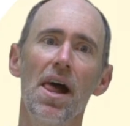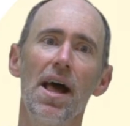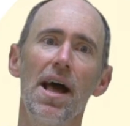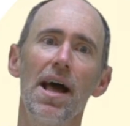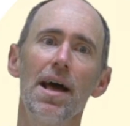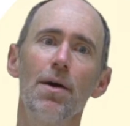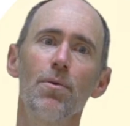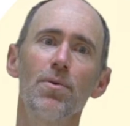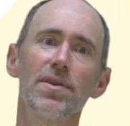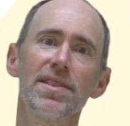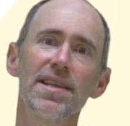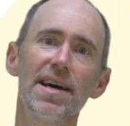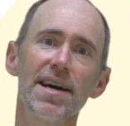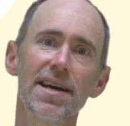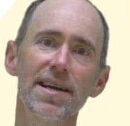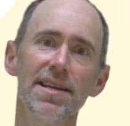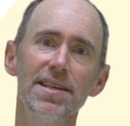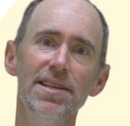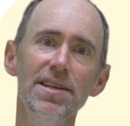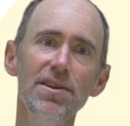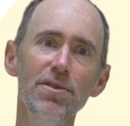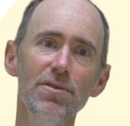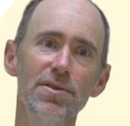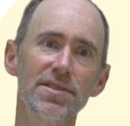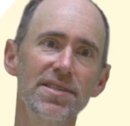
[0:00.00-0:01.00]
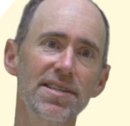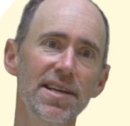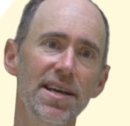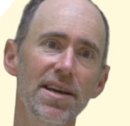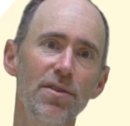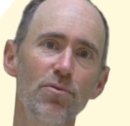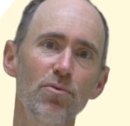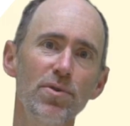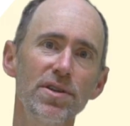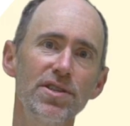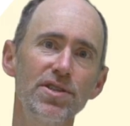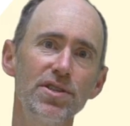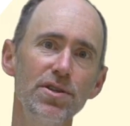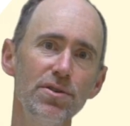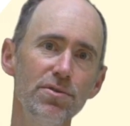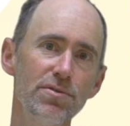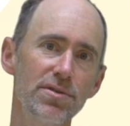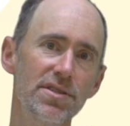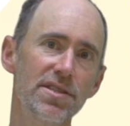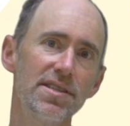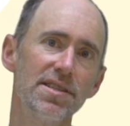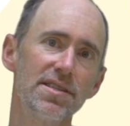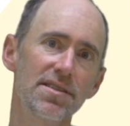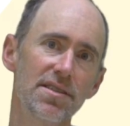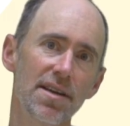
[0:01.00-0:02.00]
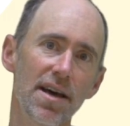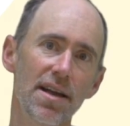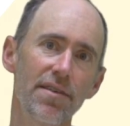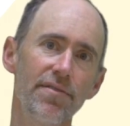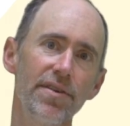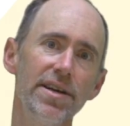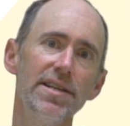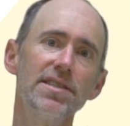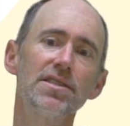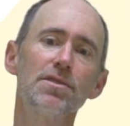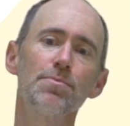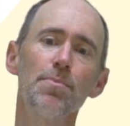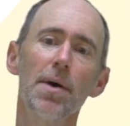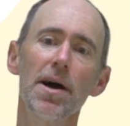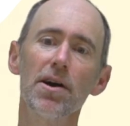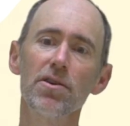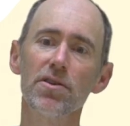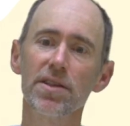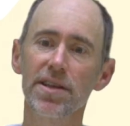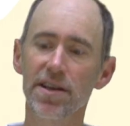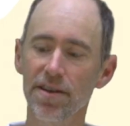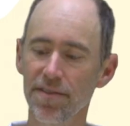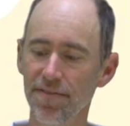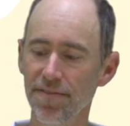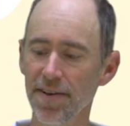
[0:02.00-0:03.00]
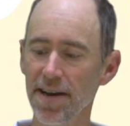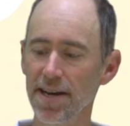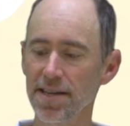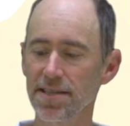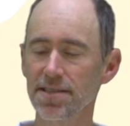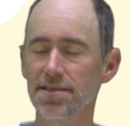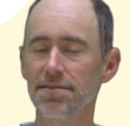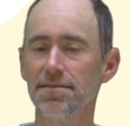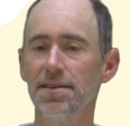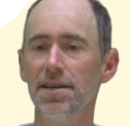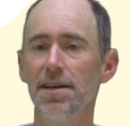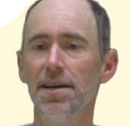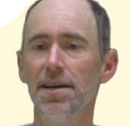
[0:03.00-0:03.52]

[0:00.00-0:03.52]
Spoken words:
And what that can do is it can reduce this kind of in-spiraling effect.